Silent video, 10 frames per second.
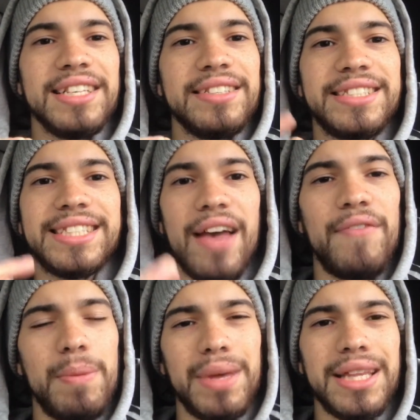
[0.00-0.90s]

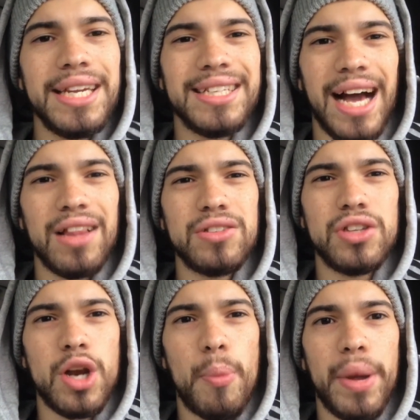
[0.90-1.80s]
$7 million
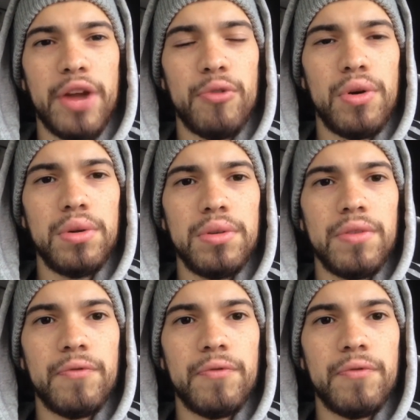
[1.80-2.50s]
on our payroll